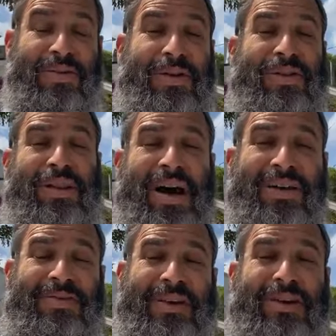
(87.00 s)
with
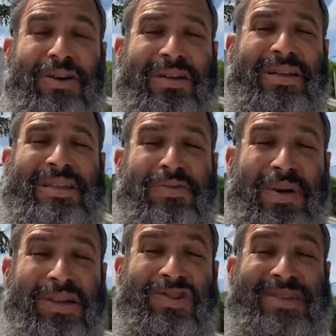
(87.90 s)
love and goodness and
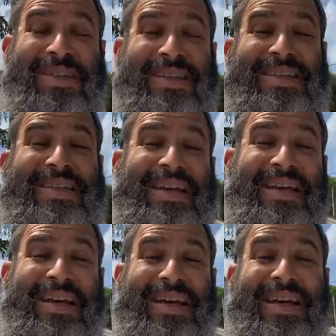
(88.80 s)
righteousness
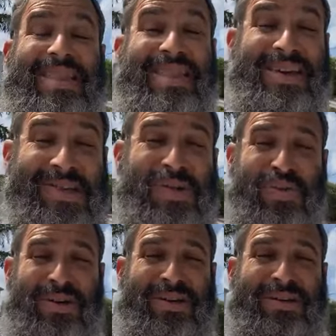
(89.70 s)
in this
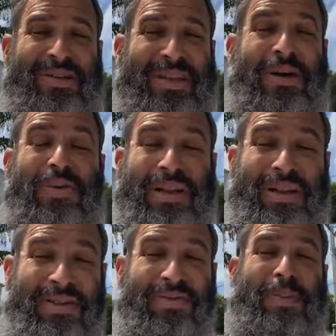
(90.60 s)
world, that we'll
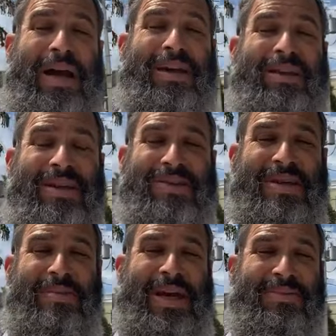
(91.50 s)
live by these
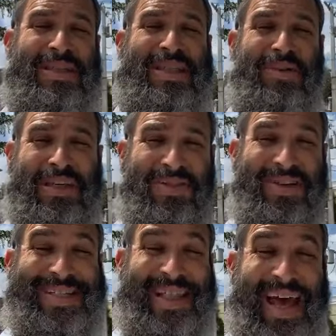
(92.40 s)
commandments, they will give
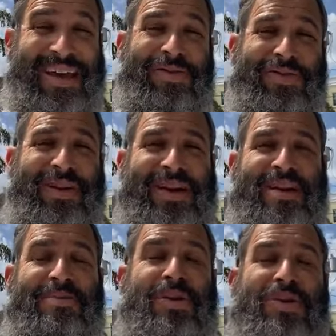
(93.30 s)
us life,
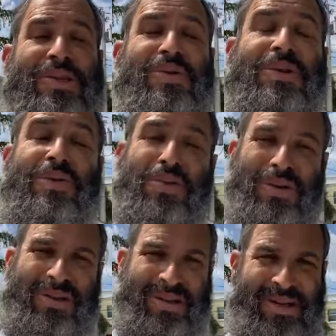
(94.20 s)
but also in the
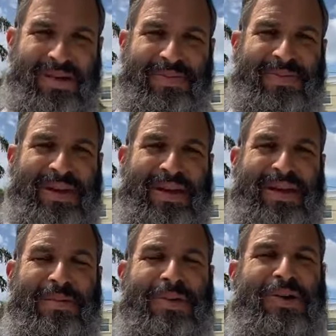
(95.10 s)
world to come.
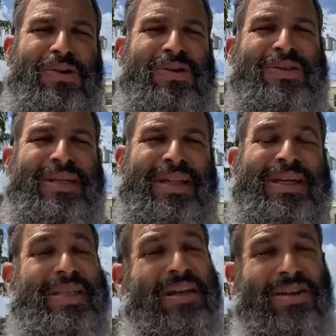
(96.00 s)
Because you see,
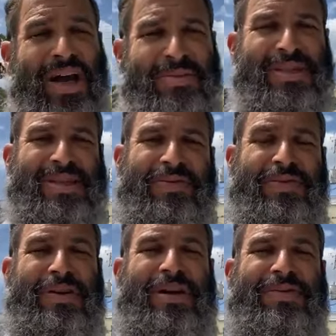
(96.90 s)
they say diamonds are
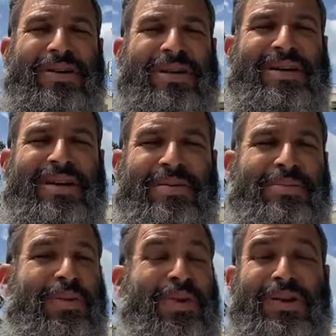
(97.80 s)
forever,
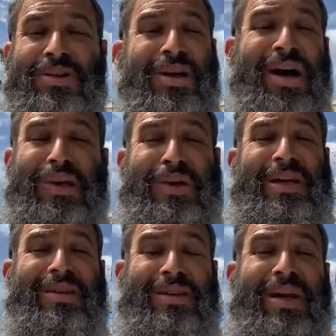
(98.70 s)
but when you die, you
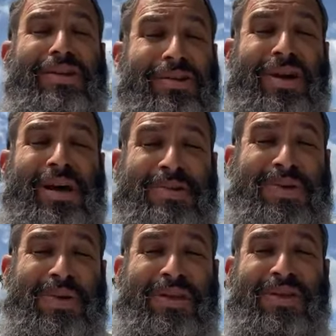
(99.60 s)
can't take your
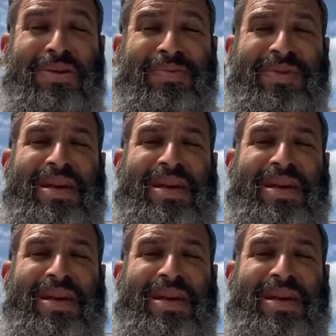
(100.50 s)
diamonds with you.